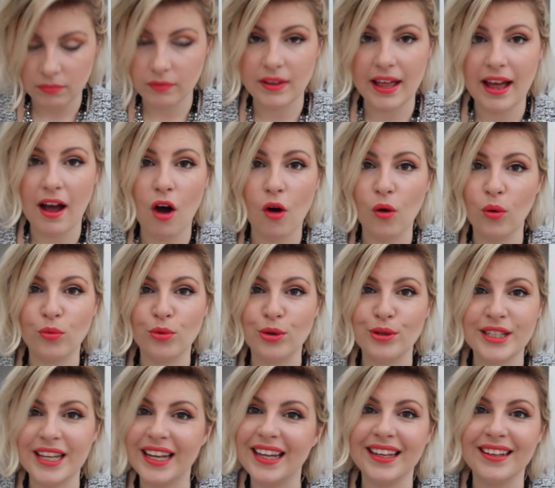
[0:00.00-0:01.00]
their whole
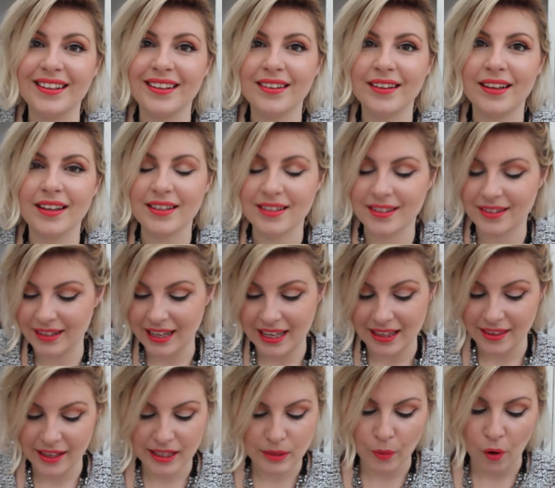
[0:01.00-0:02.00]
routine is
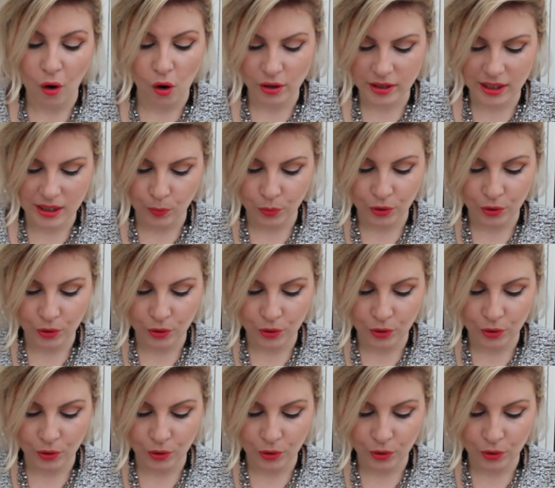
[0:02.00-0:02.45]
in this box. It's